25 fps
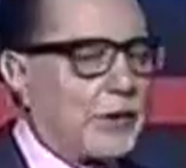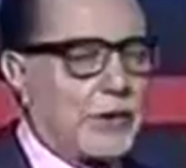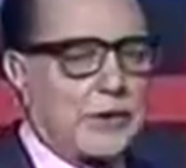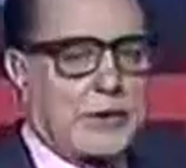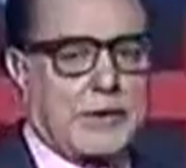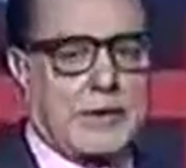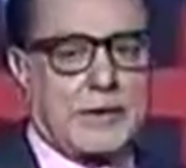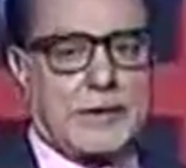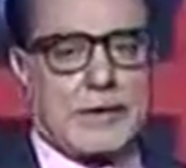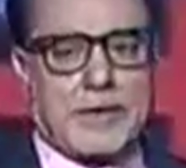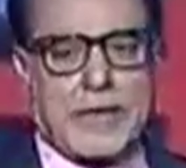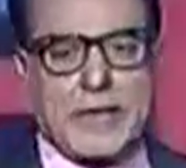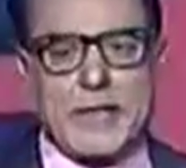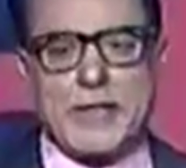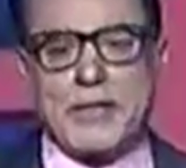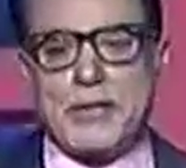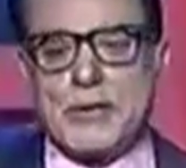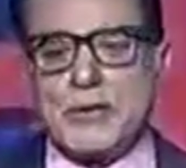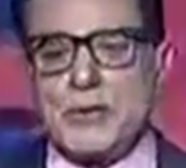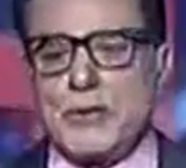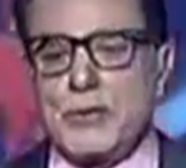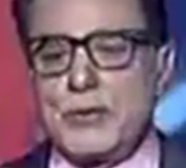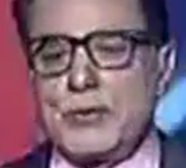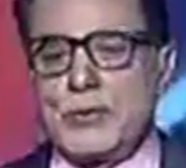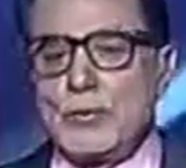or
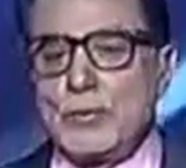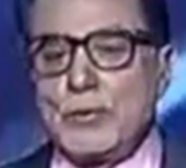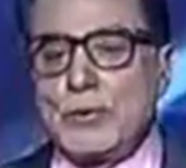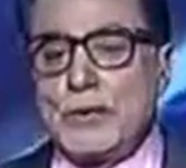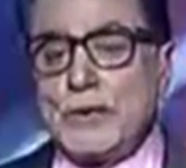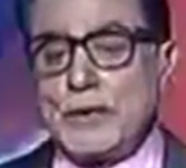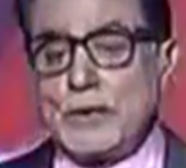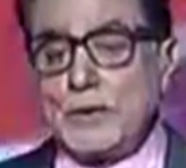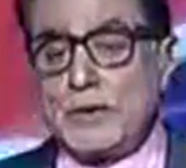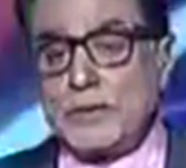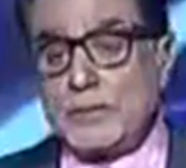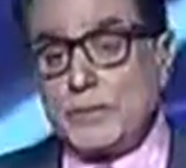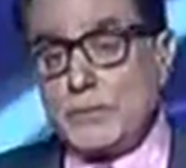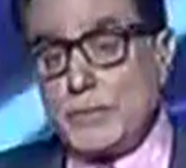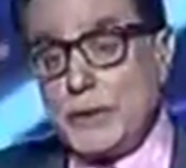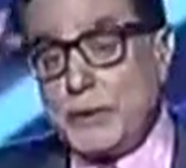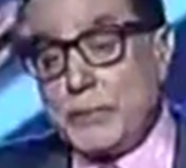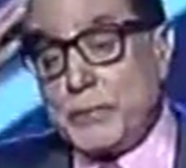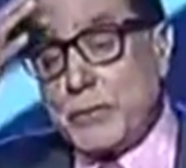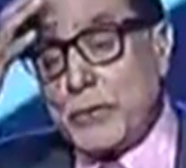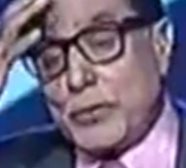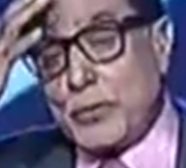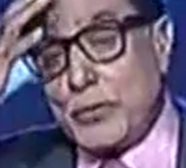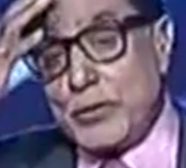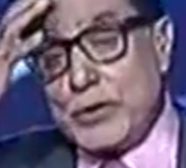gratitude to the
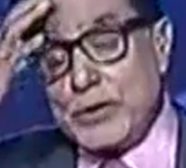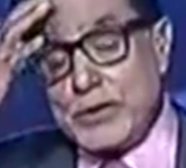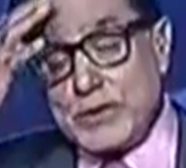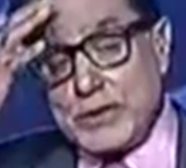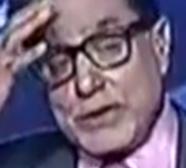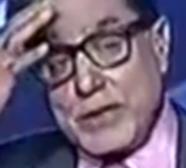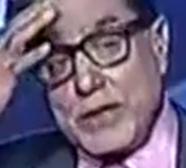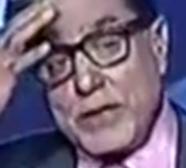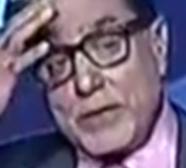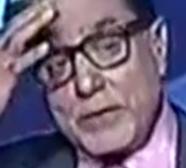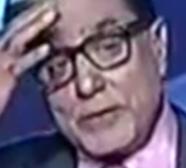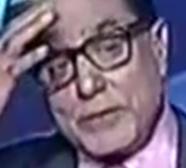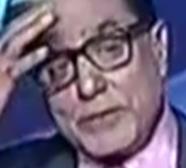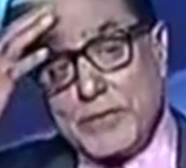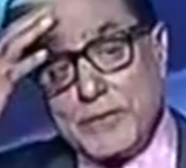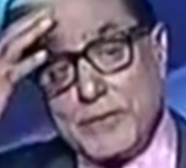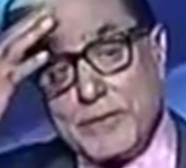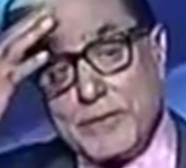people who deserve.